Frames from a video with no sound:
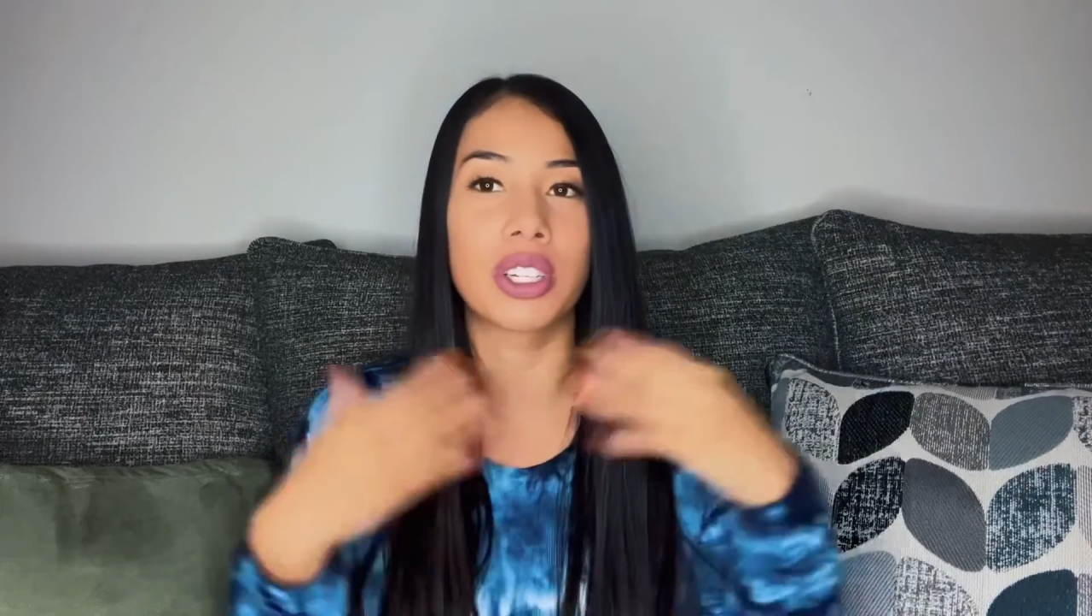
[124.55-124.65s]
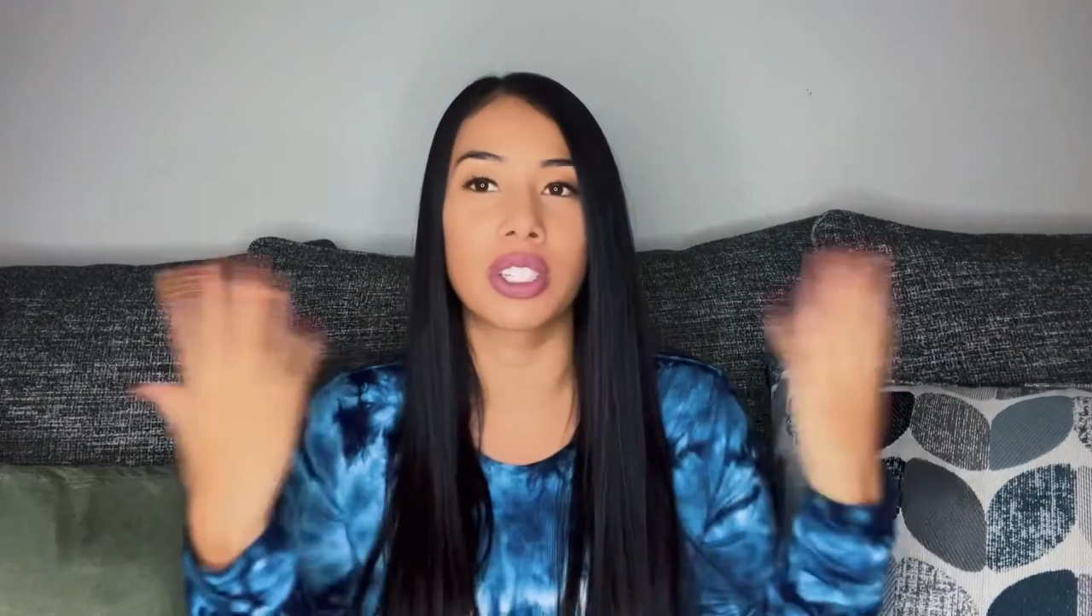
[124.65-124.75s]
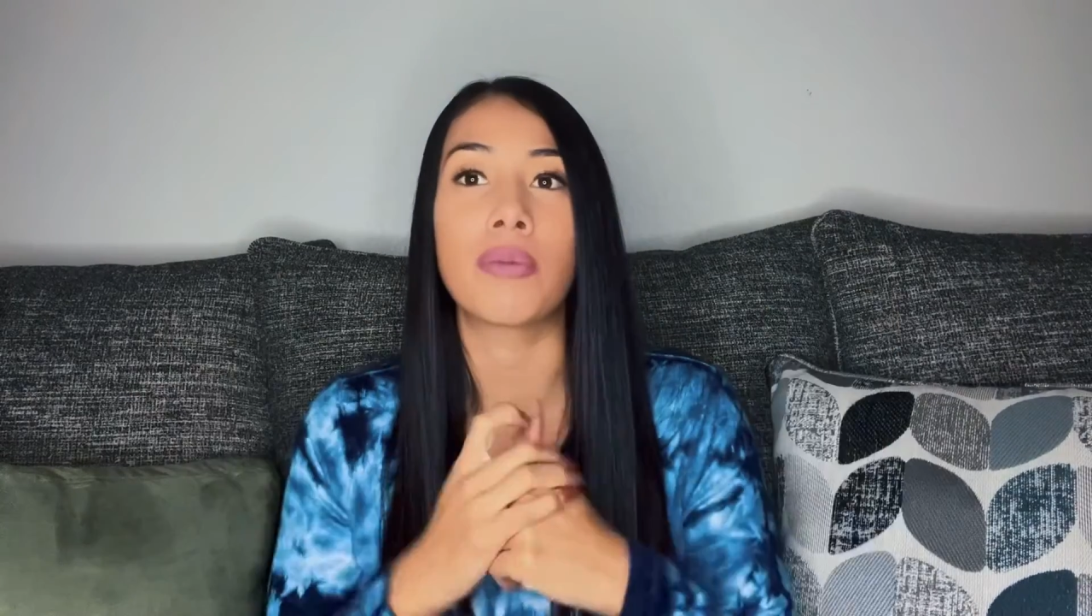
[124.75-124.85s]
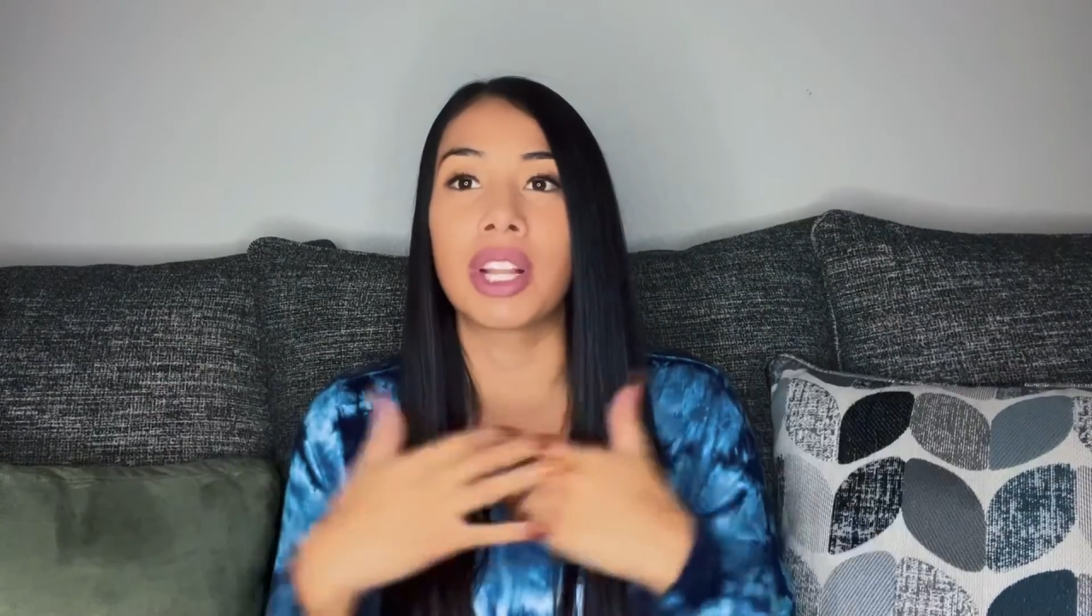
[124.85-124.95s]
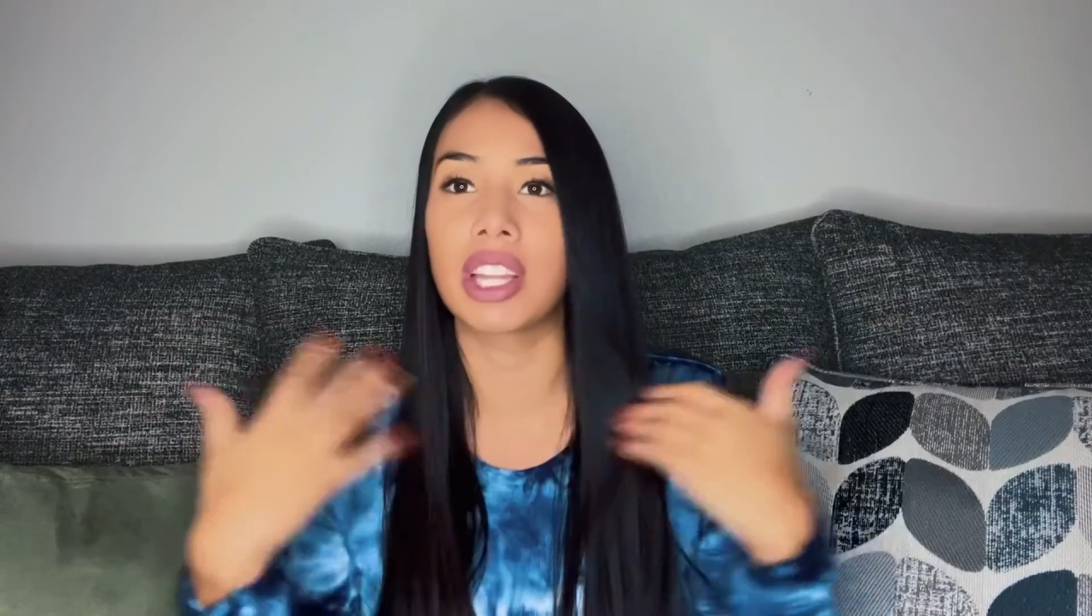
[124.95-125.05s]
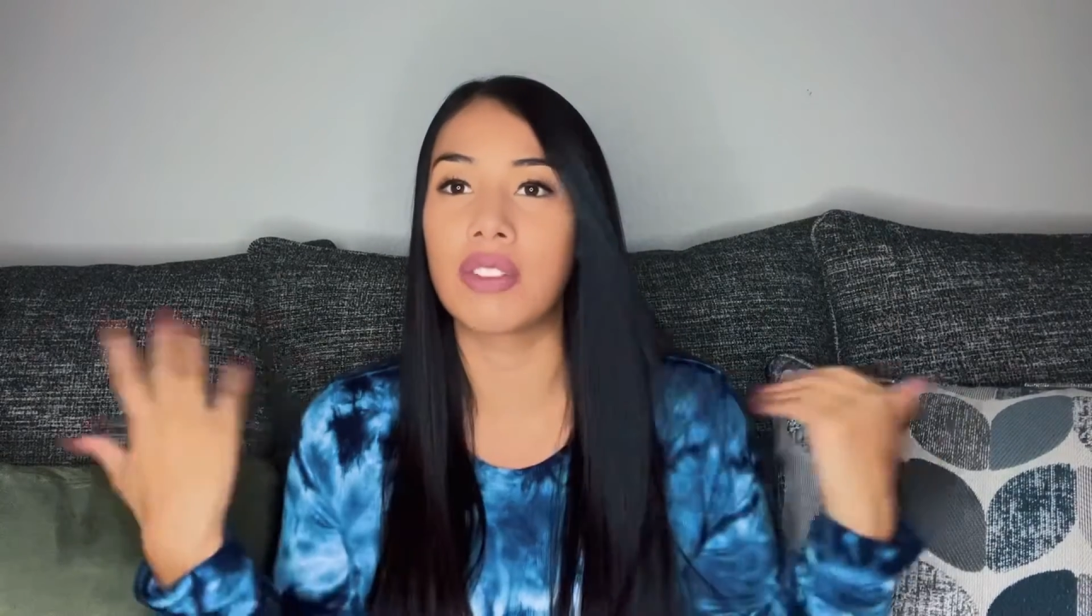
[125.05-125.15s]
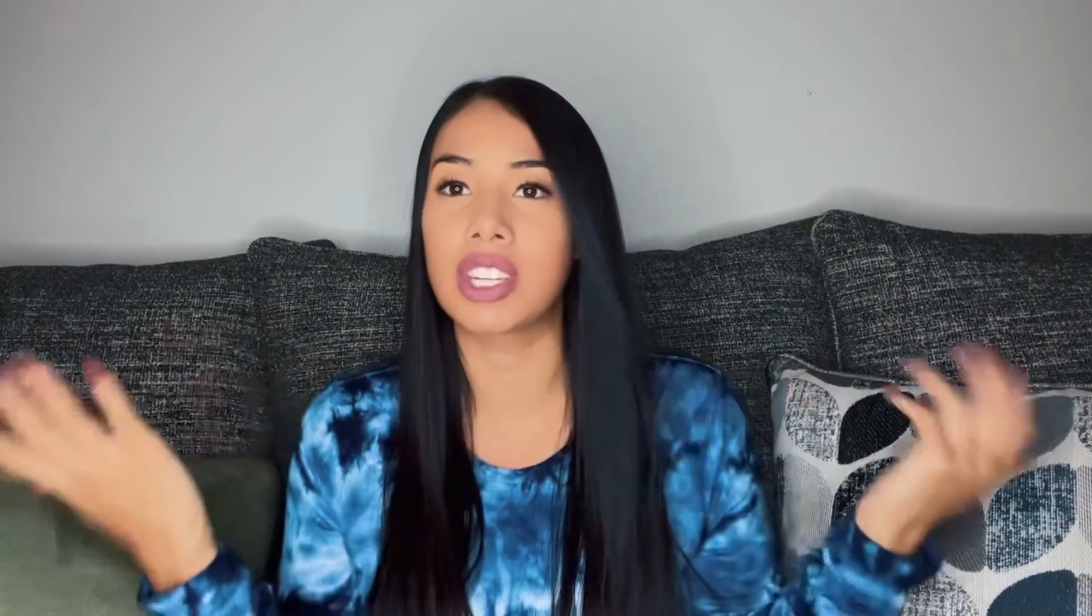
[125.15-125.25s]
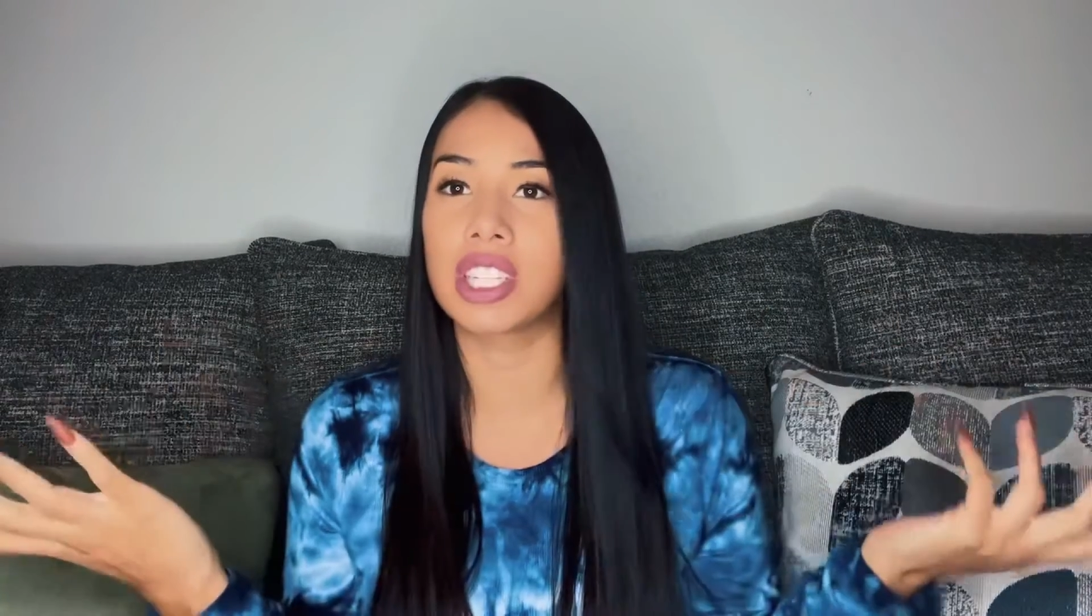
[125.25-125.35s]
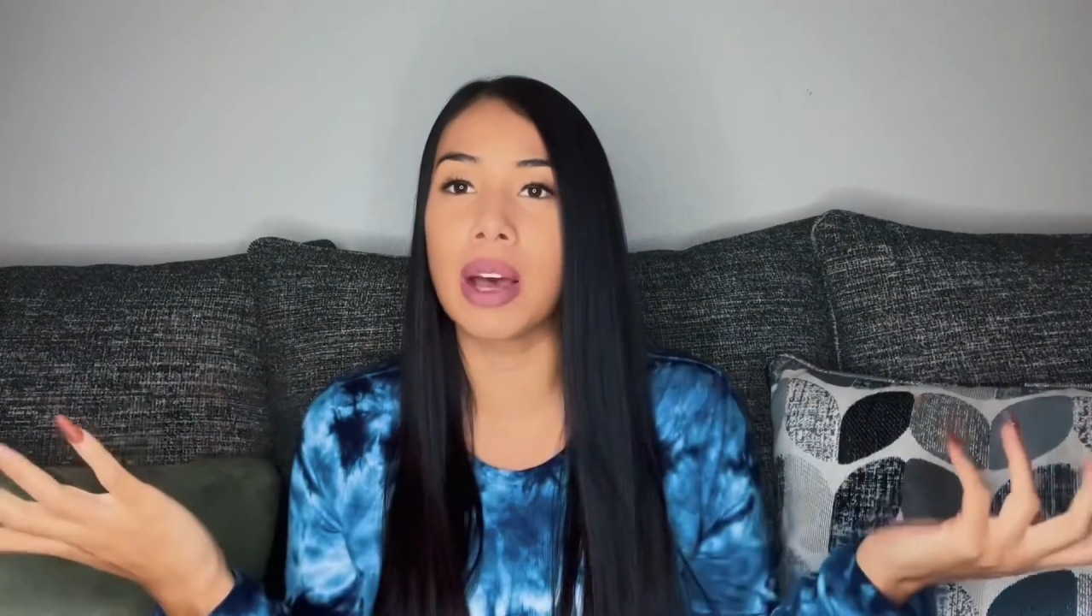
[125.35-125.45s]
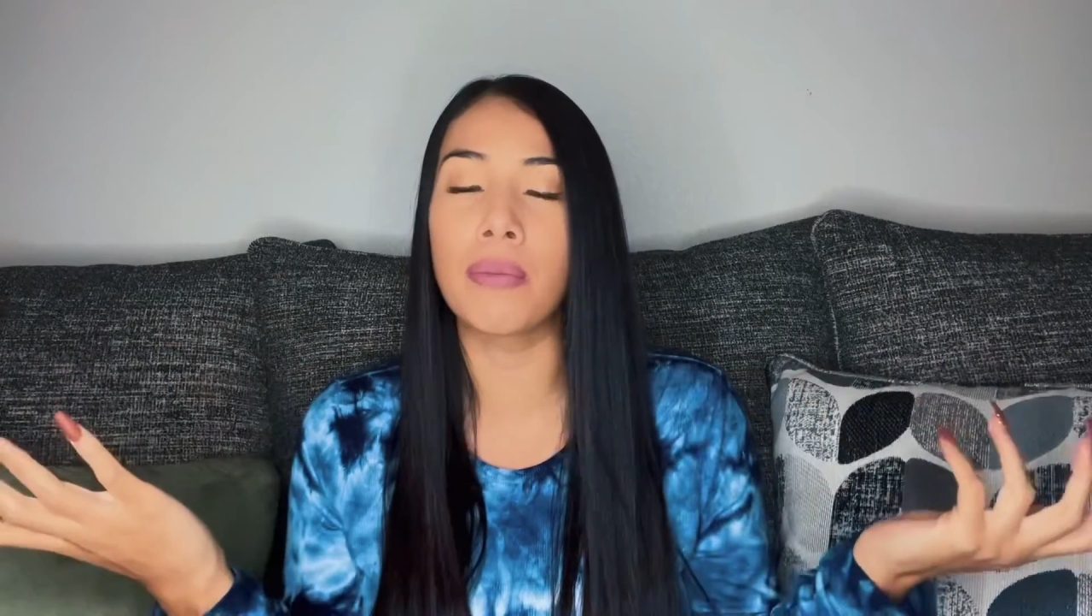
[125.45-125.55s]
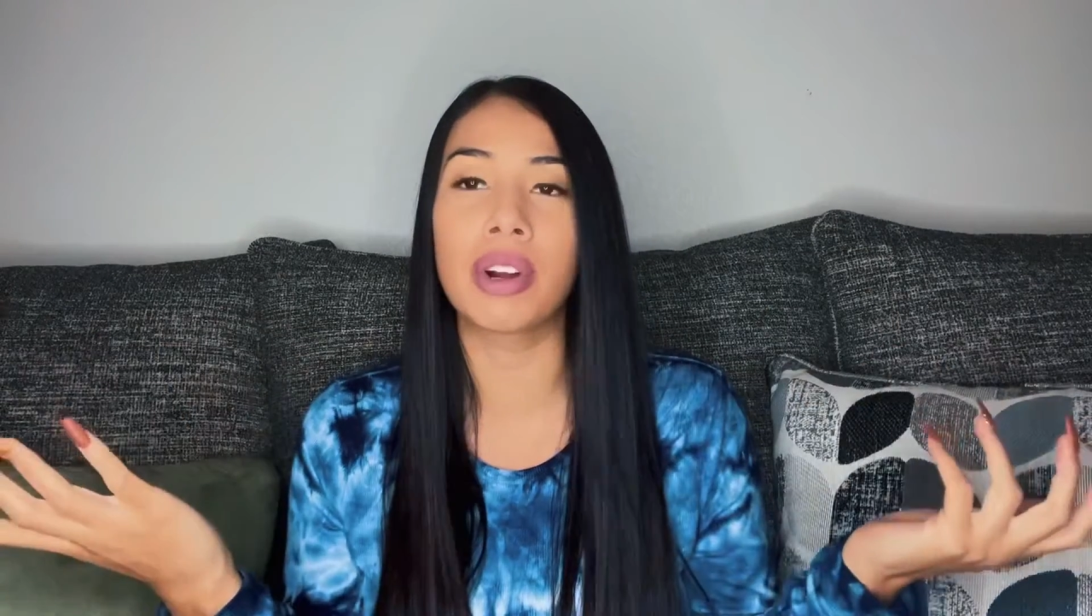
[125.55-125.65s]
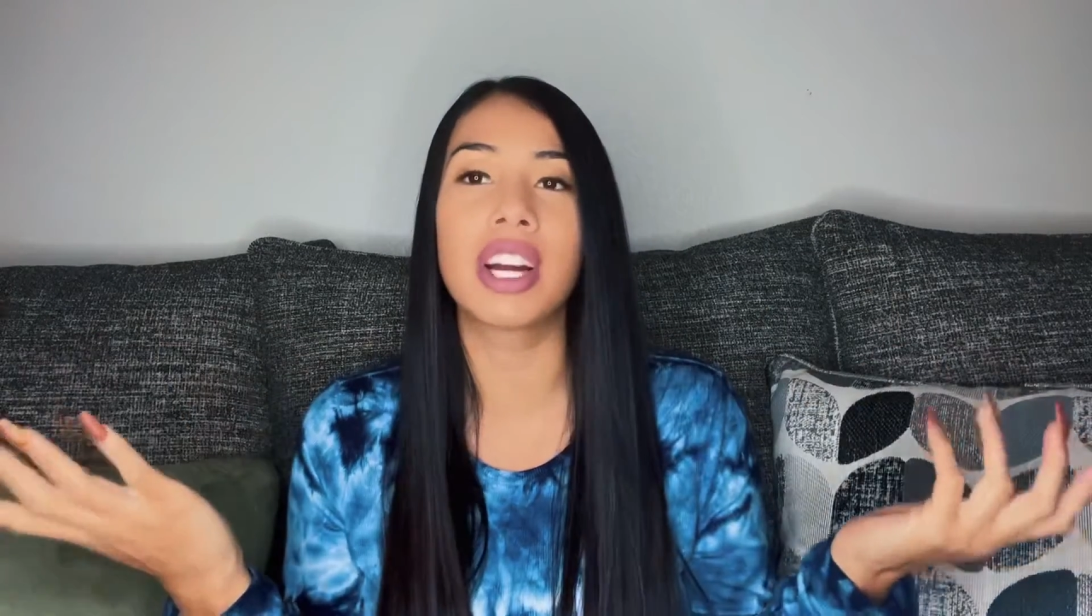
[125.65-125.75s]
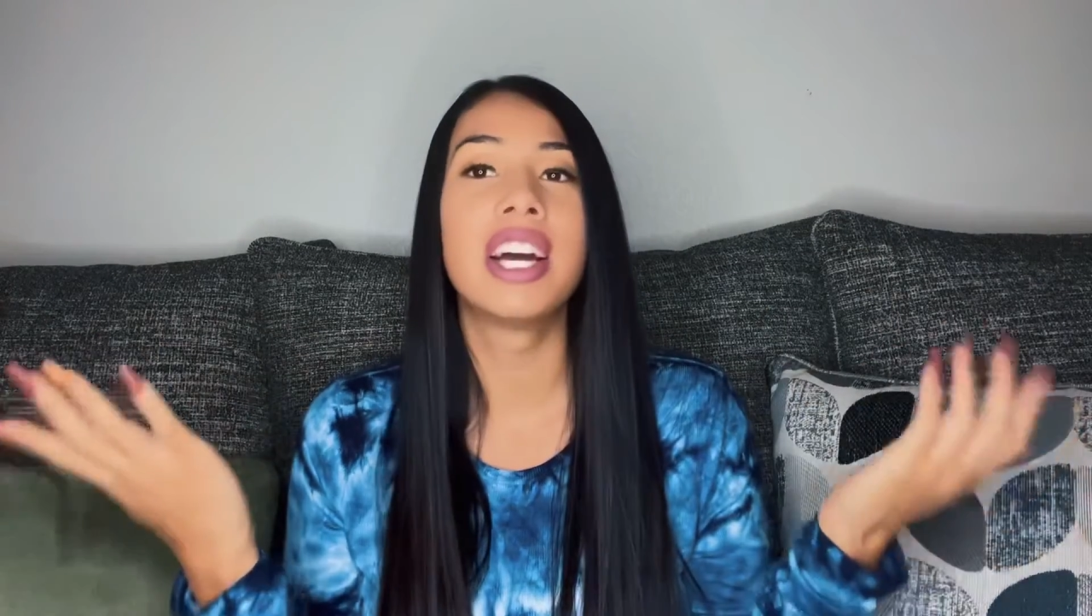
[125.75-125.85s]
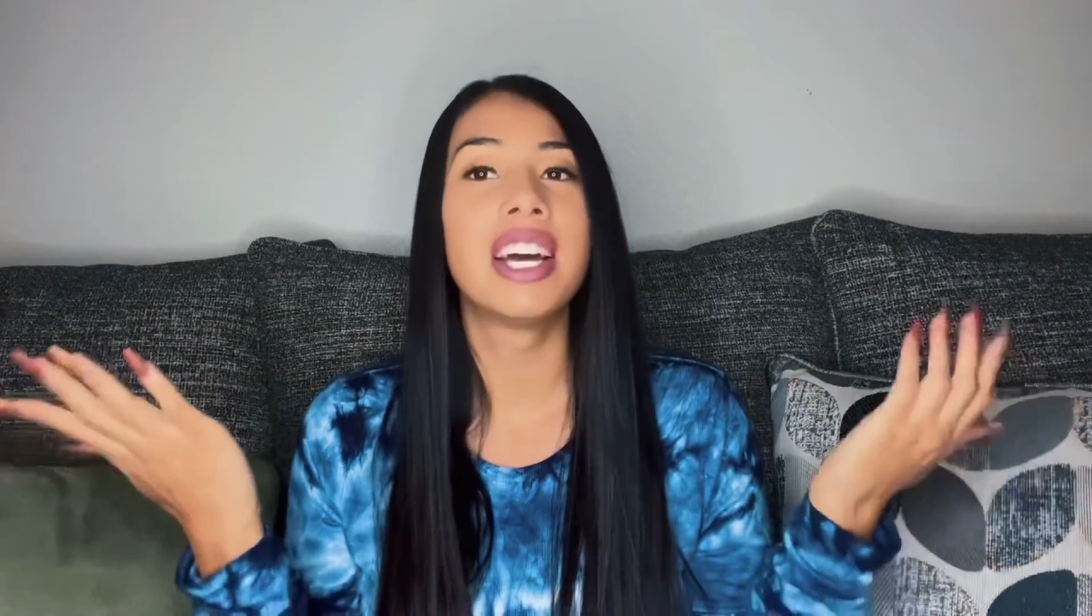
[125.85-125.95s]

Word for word: month of December